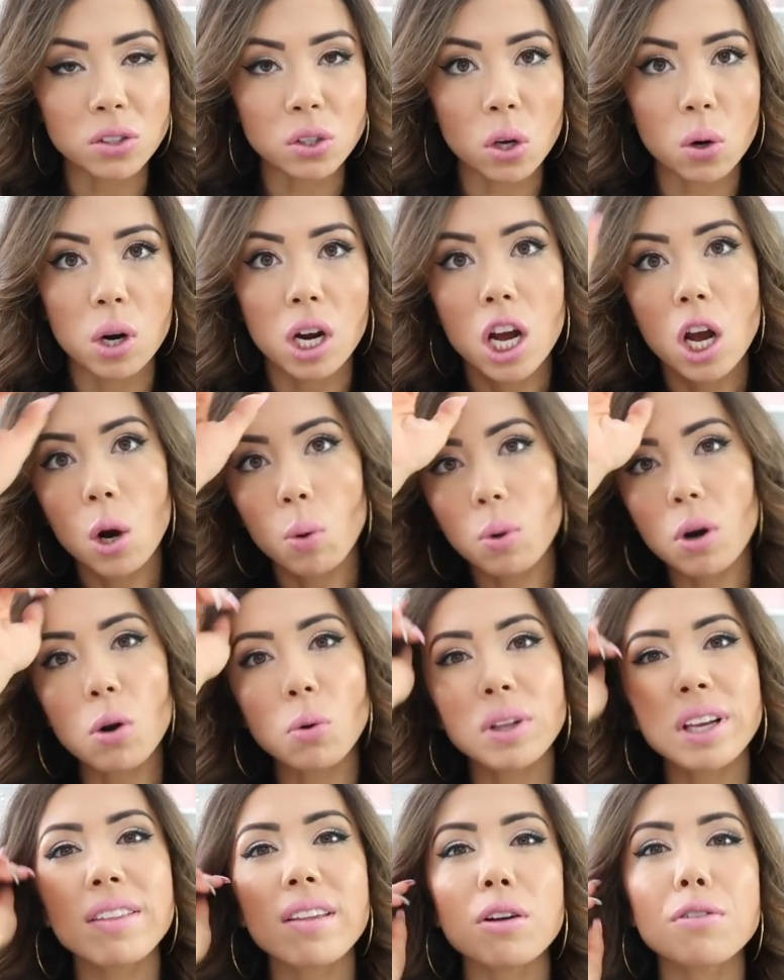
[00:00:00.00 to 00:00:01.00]
So we're
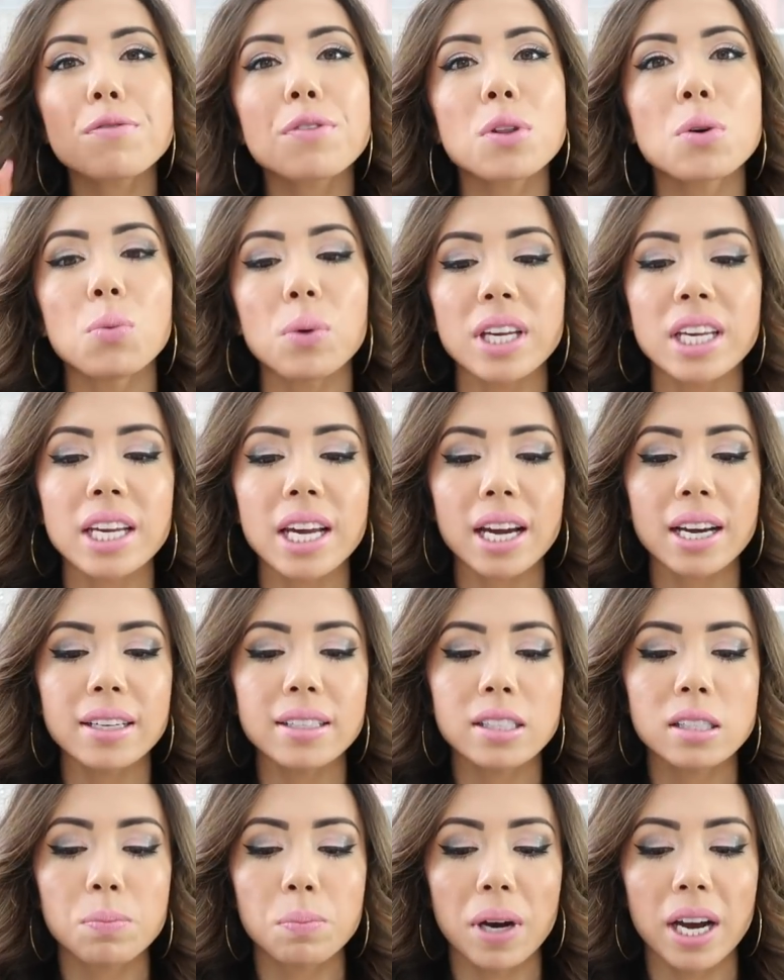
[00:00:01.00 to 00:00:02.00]
only there for the
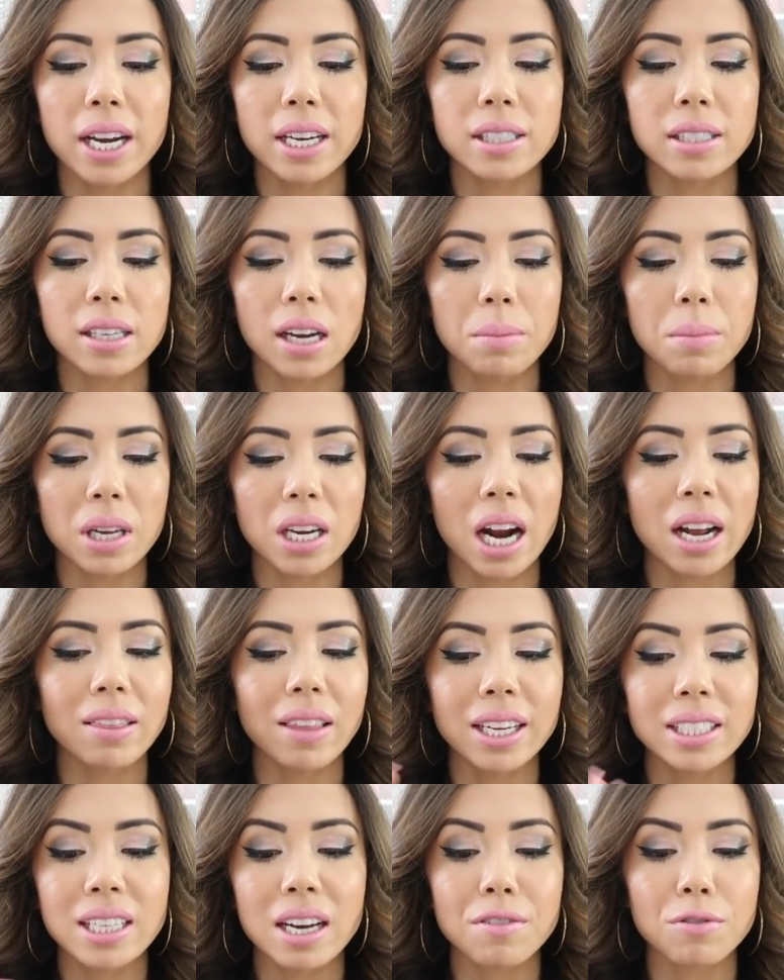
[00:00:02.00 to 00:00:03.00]
weekend, but I mean, I
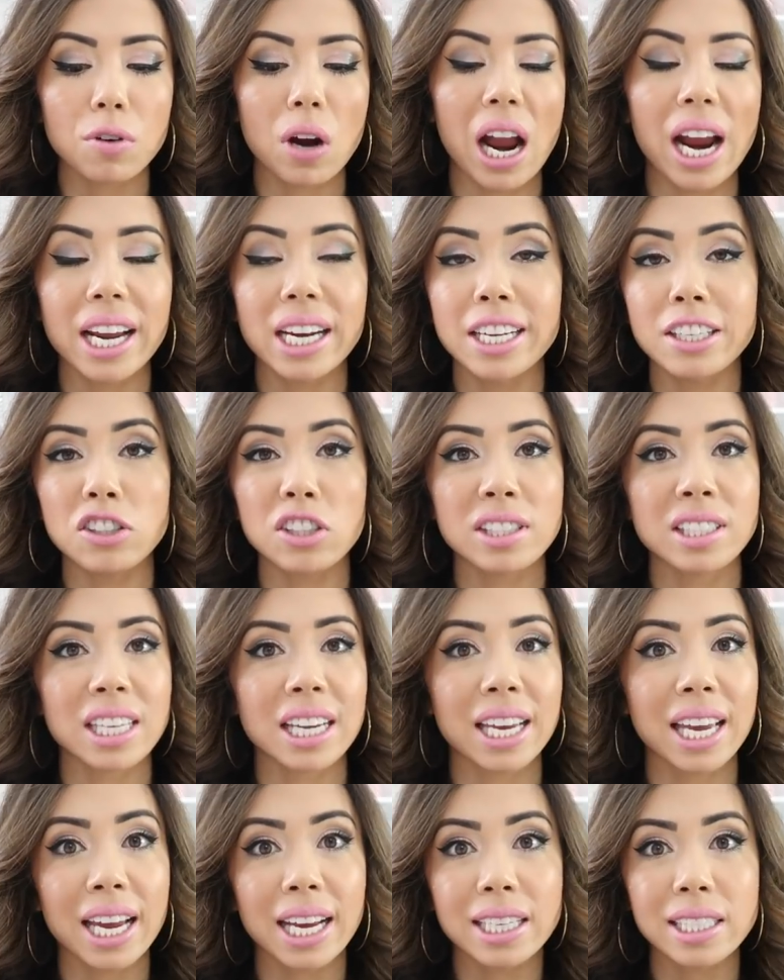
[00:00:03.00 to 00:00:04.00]
like to have variety just
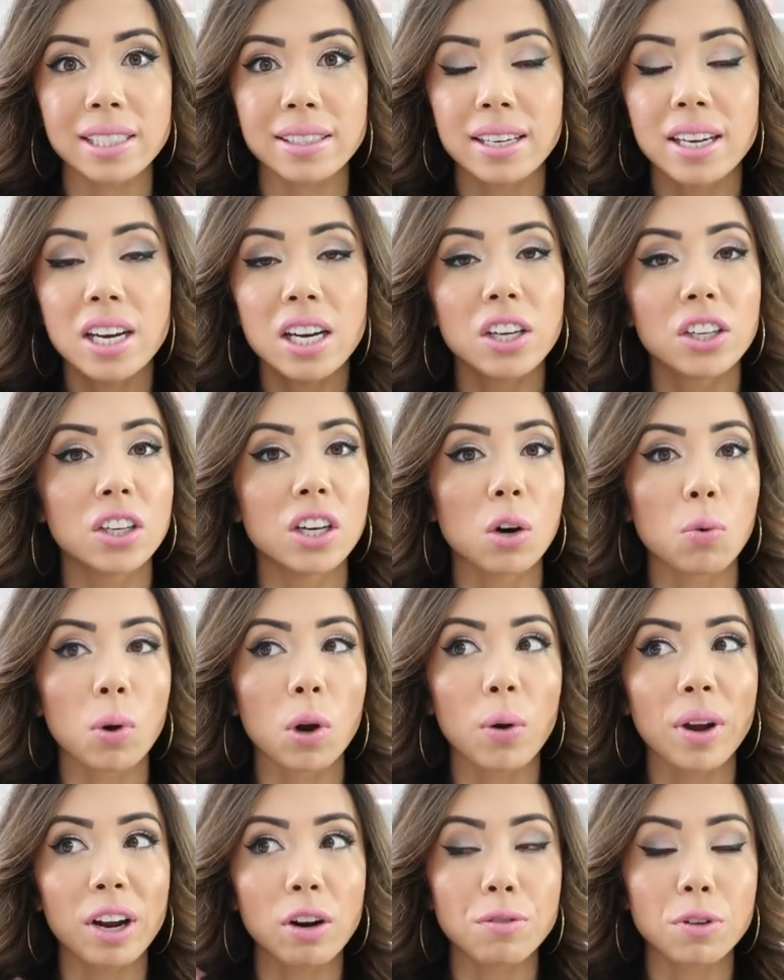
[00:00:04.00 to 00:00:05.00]
in case, you know,
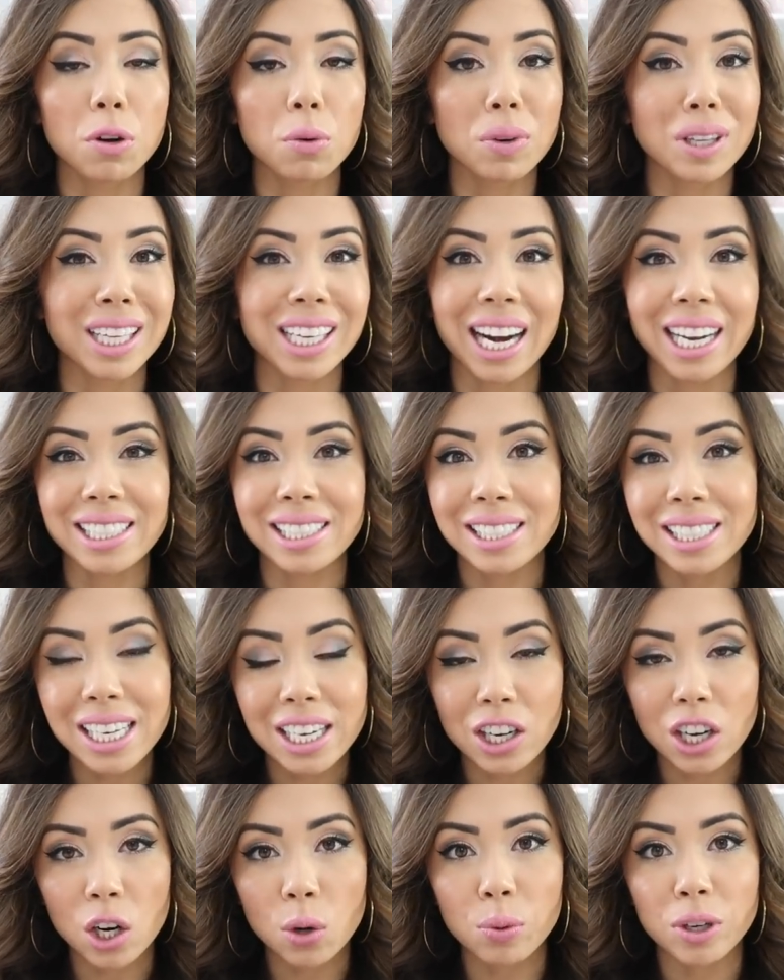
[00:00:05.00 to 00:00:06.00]
we're going out for a really nice
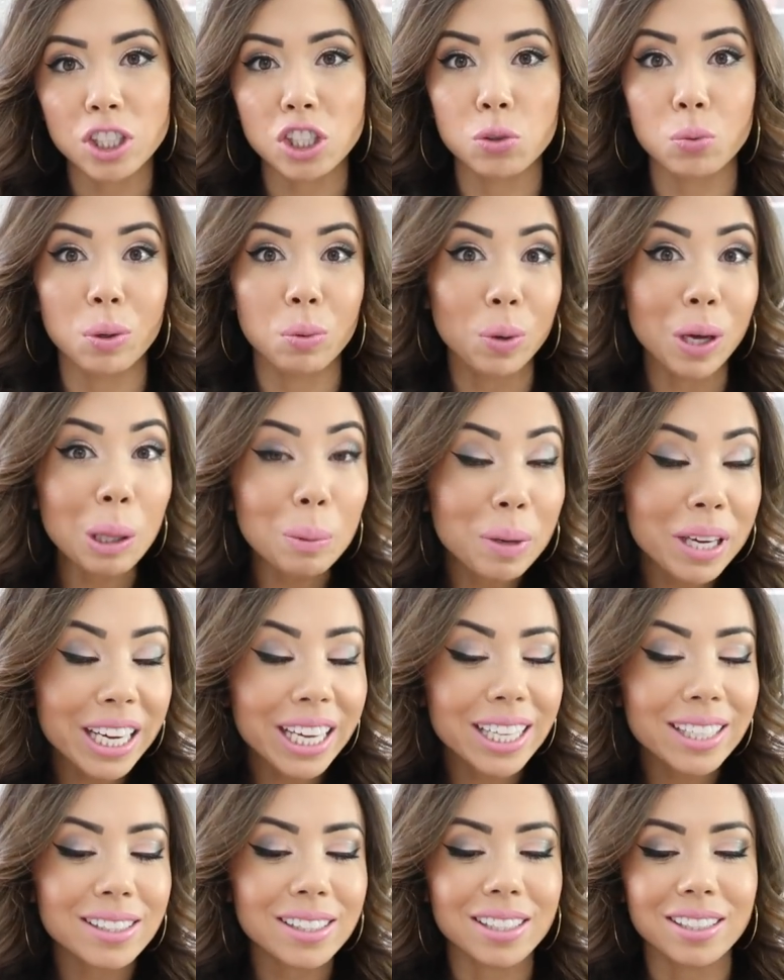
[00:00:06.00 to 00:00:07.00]
dinner, which we will
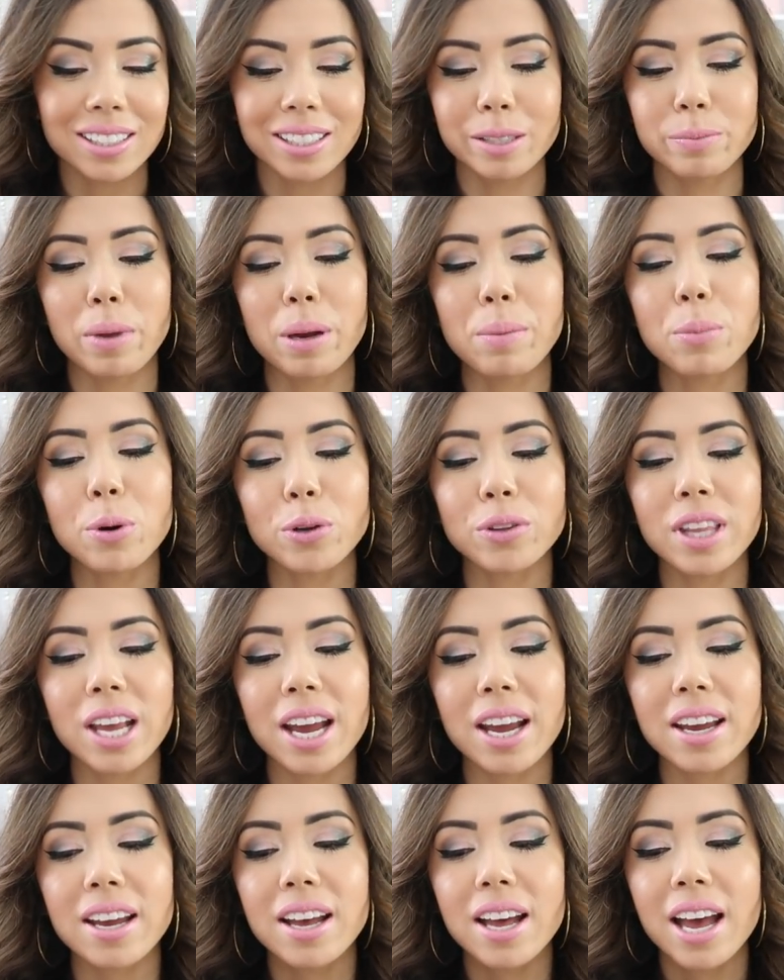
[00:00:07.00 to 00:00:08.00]
be since it's my
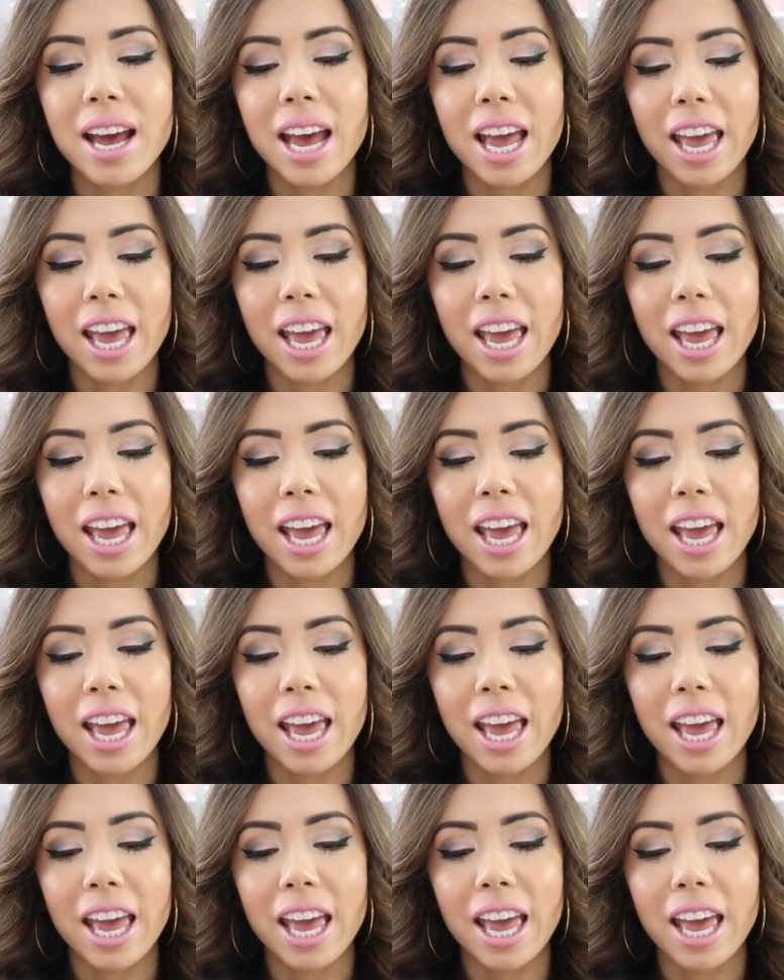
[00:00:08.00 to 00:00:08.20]
birthday.